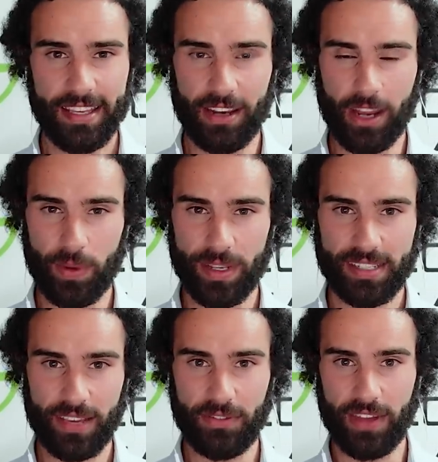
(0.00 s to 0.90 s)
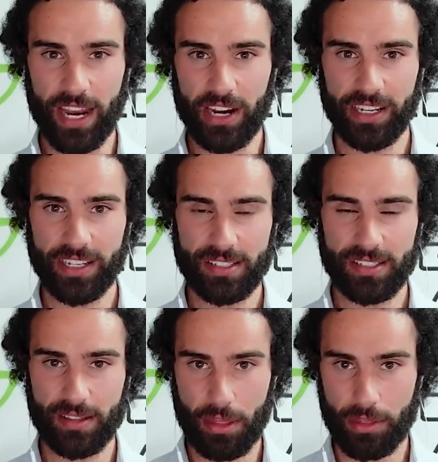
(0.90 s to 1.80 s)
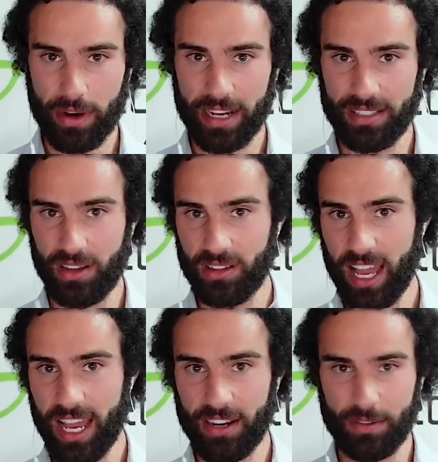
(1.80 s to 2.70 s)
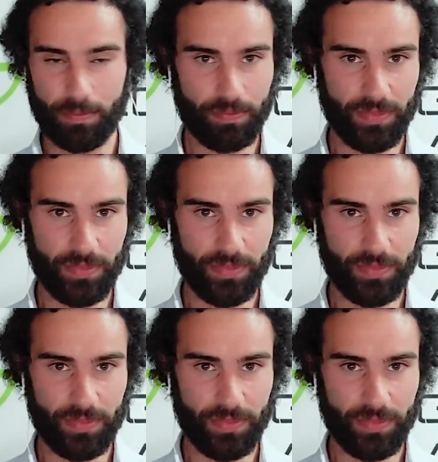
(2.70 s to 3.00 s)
you know, we see various threads online of,